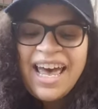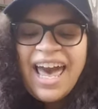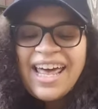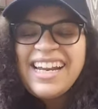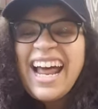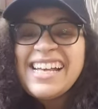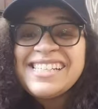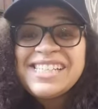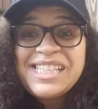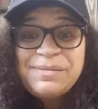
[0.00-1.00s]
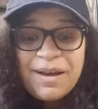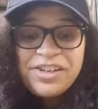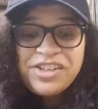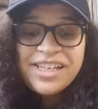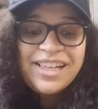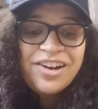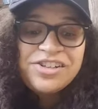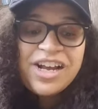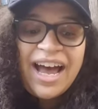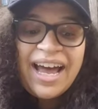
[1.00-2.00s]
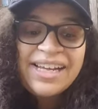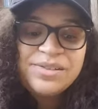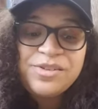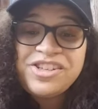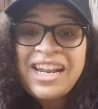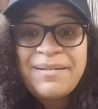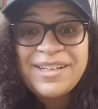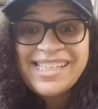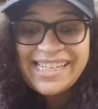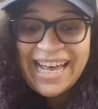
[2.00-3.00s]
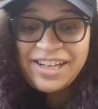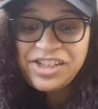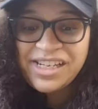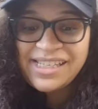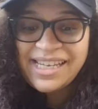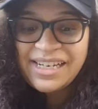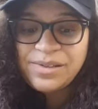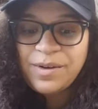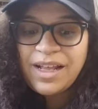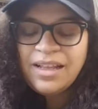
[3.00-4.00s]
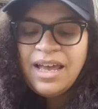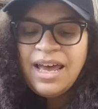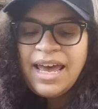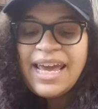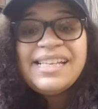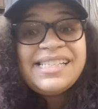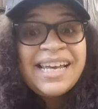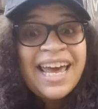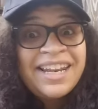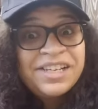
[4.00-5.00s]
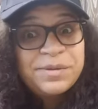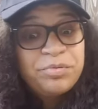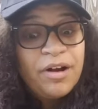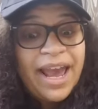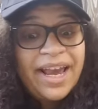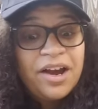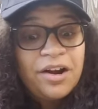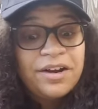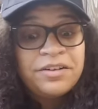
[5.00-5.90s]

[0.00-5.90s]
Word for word: and it has especially large eyes which enable it to catch insects while it and its prey are in